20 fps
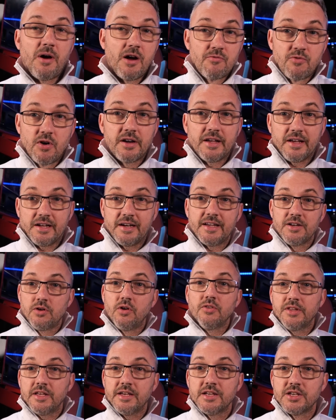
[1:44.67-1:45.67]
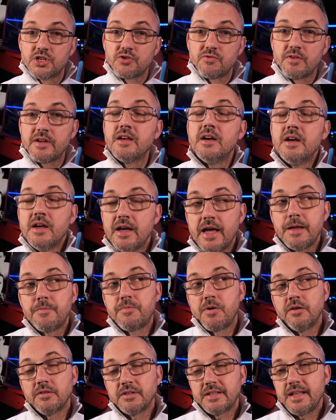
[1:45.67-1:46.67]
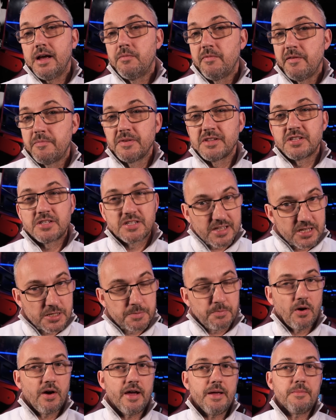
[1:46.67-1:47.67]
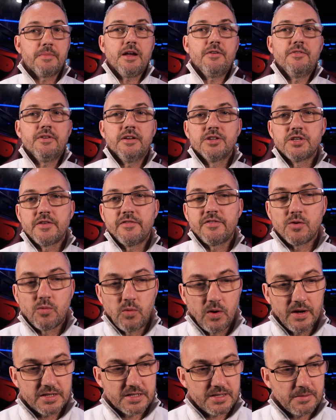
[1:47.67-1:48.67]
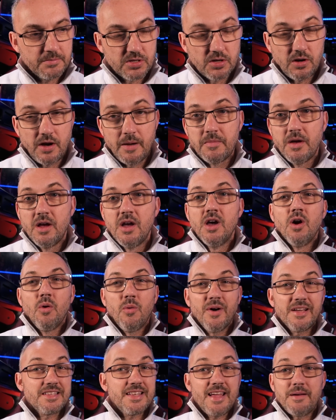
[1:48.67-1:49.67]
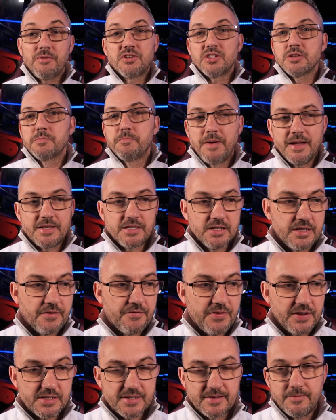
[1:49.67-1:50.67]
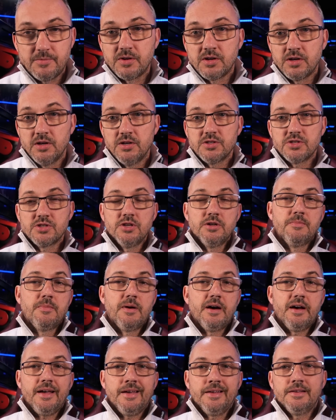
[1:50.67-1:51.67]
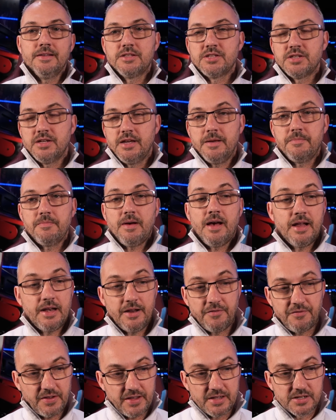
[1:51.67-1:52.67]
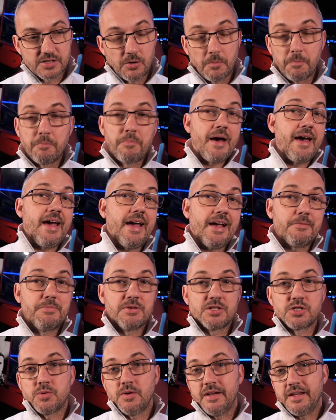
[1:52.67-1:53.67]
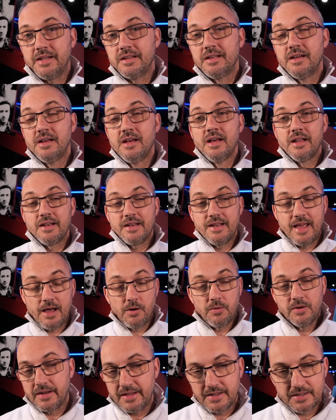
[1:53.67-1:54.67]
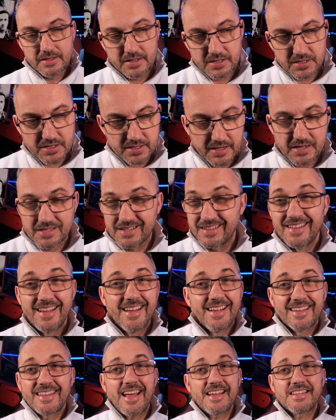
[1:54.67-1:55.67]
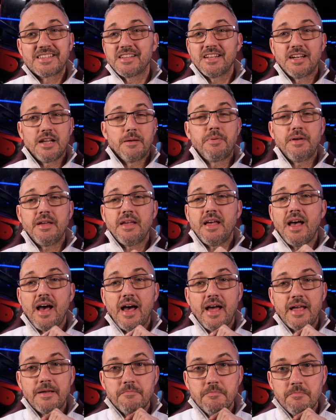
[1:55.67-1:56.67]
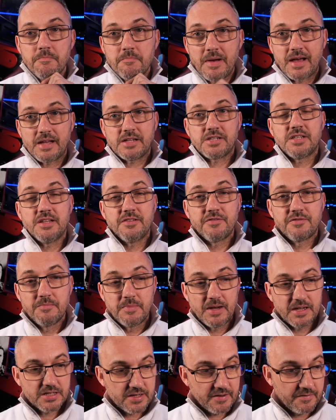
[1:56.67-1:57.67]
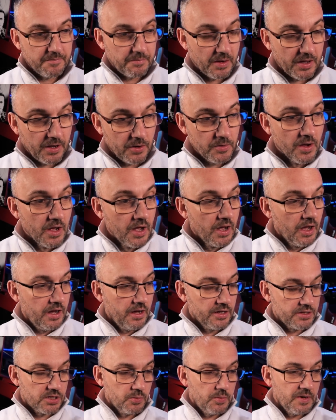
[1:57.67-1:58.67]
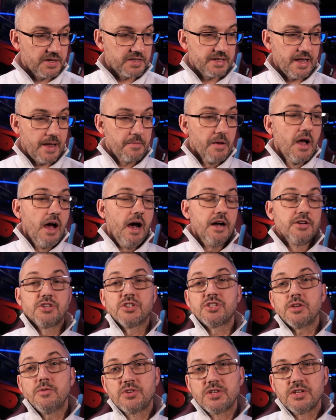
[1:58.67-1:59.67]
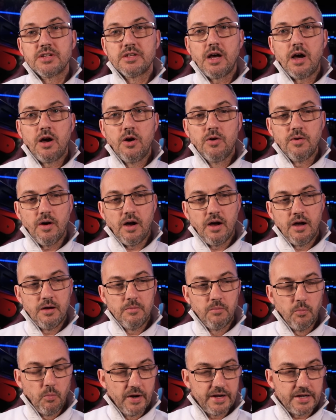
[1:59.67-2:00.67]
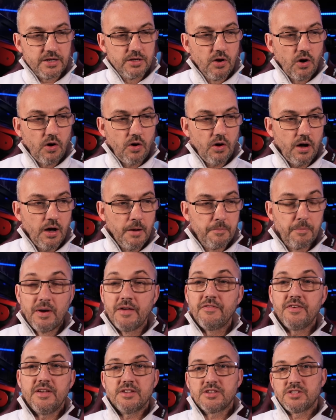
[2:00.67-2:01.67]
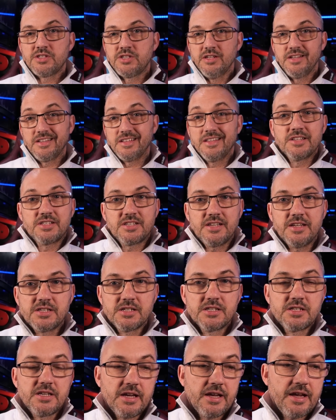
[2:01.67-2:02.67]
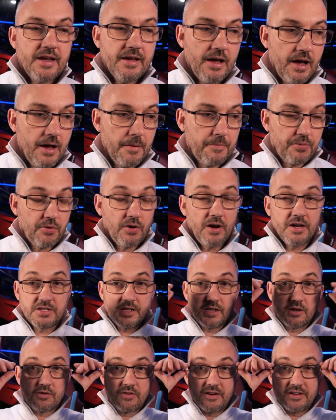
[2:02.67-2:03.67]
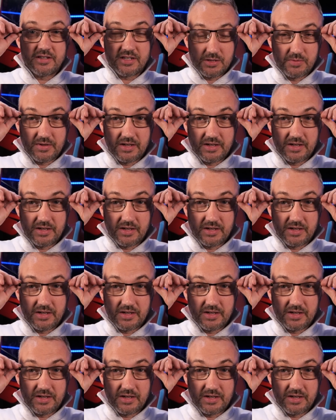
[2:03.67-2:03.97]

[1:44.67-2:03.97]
Ironically, not the injury he broke down with, but despite him carrying an injury for quite some time, West Ham are just better defensively with Kurt Zouma in the team. And if he is not back between now and the end of the season, that's going to be a massive, massive blow to West Ham. Just so as you know, we're not oblivious to the season ticket price increases.